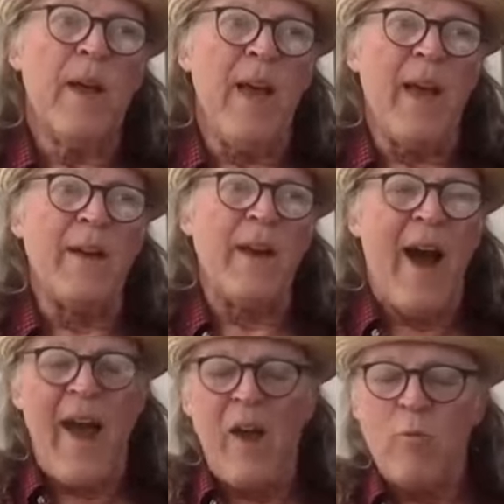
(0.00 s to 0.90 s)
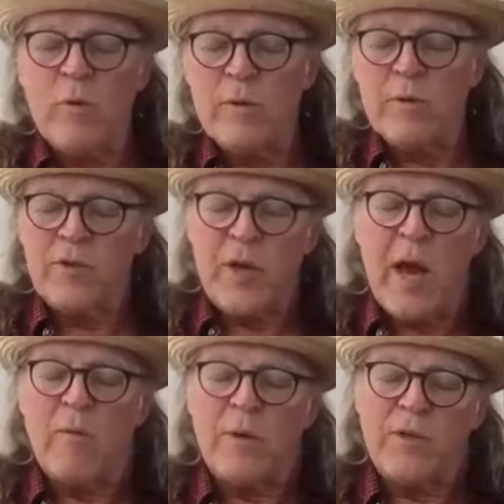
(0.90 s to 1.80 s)
And I will
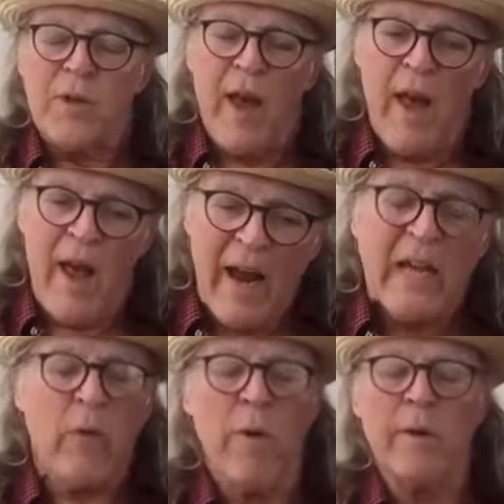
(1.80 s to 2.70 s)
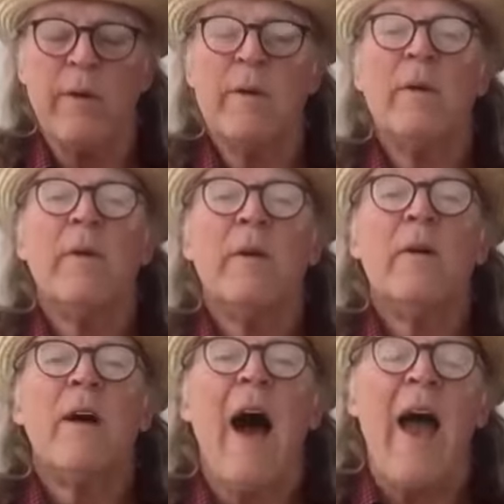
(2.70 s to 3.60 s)
challenge anyone.
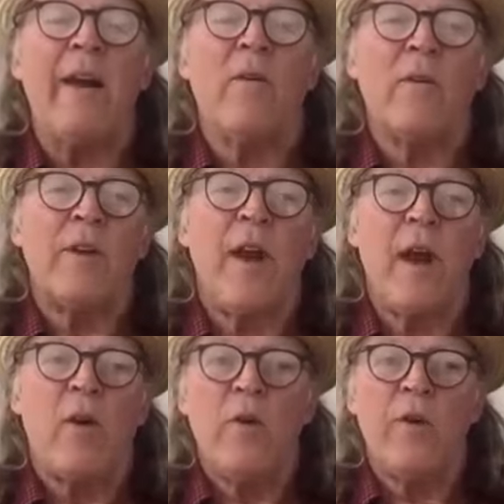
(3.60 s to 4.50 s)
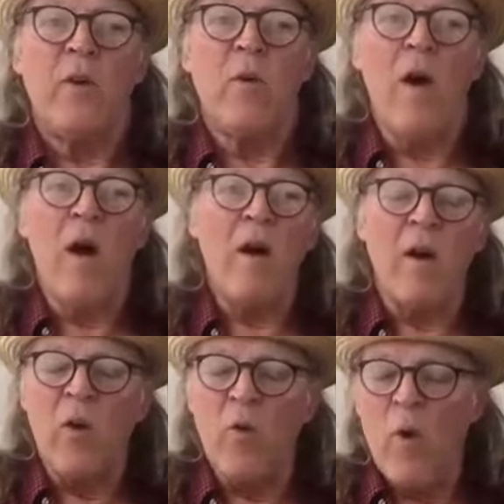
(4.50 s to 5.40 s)
I don't care who you are
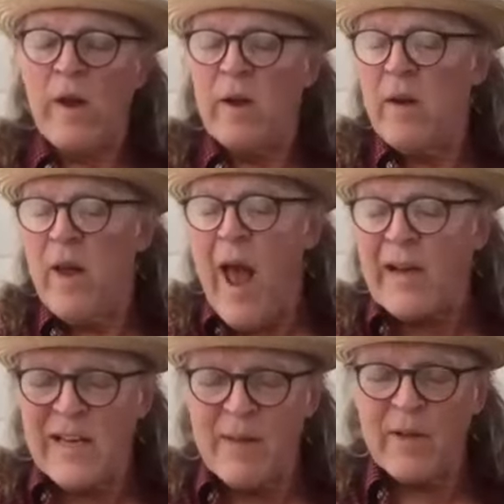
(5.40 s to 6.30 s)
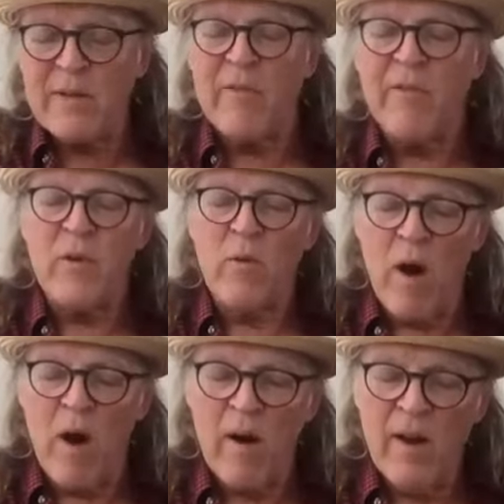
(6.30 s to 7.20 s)
or what academic level you
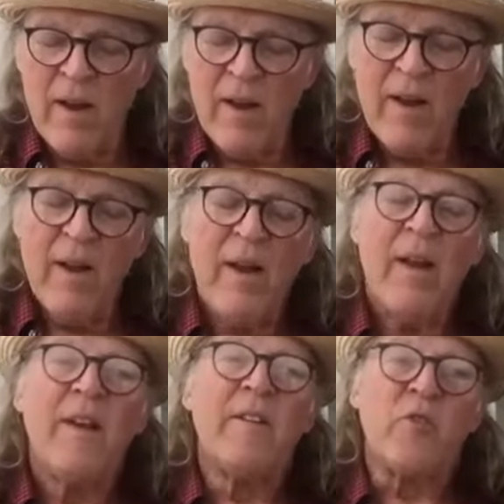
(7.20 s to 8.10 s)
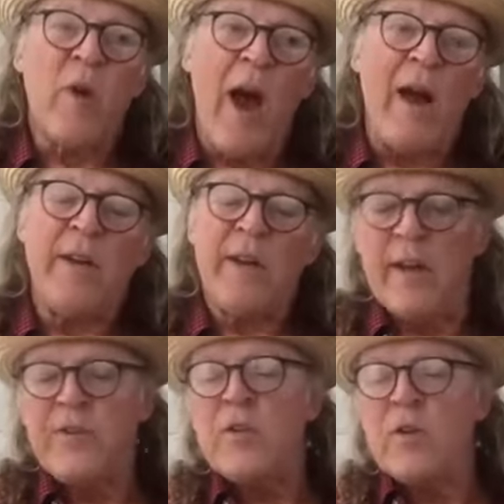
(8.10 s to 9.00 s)
are. Try to
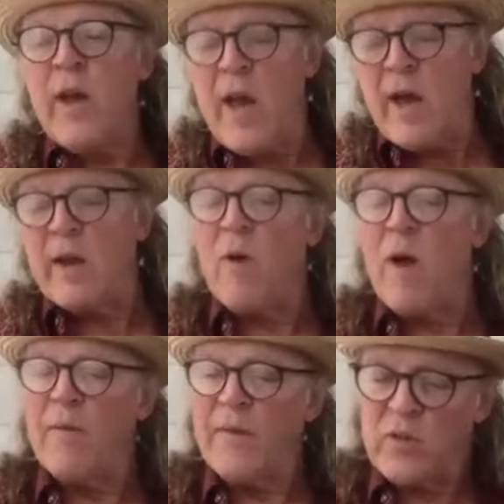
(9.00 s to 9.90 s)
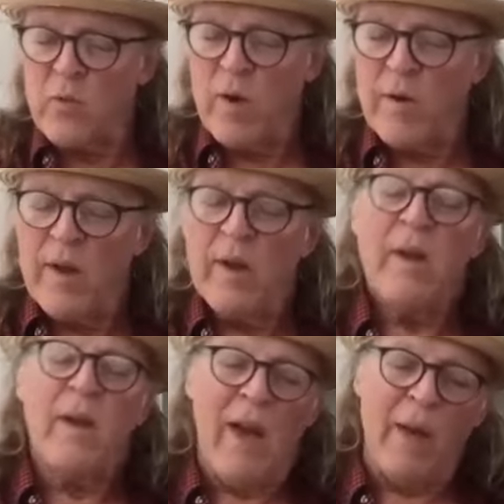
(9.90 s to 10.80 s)
get your head around this one.
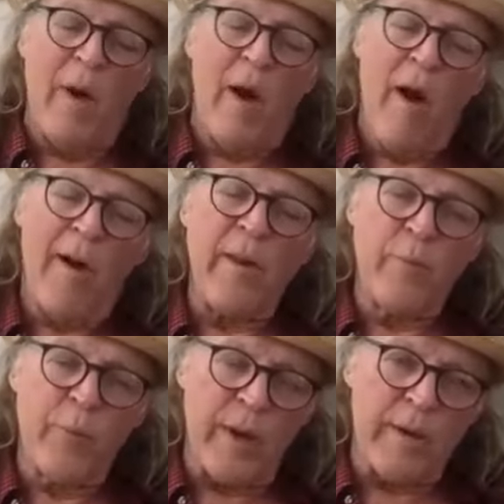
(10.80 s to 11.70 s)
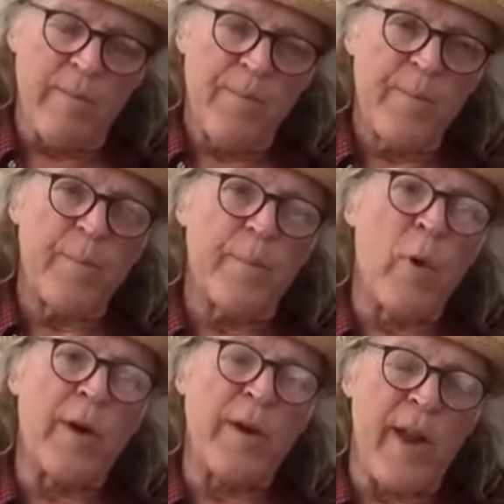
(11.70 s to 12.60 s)
Emma Hardinge Britten,
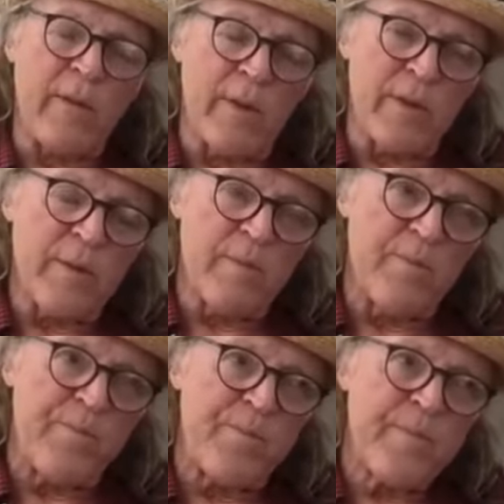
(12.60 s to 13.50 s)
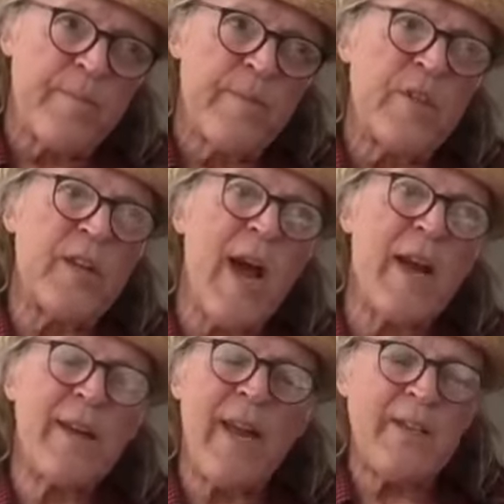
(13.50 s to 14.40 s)
born in England. She
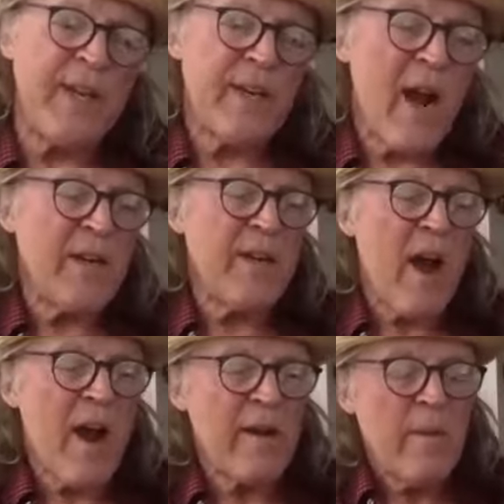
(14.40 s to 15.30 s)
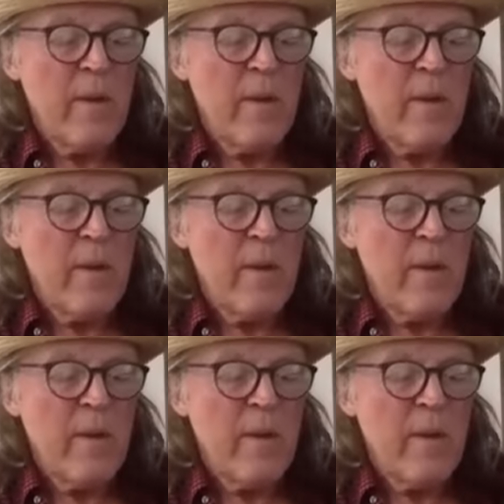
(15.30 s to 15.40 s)
died in 1899.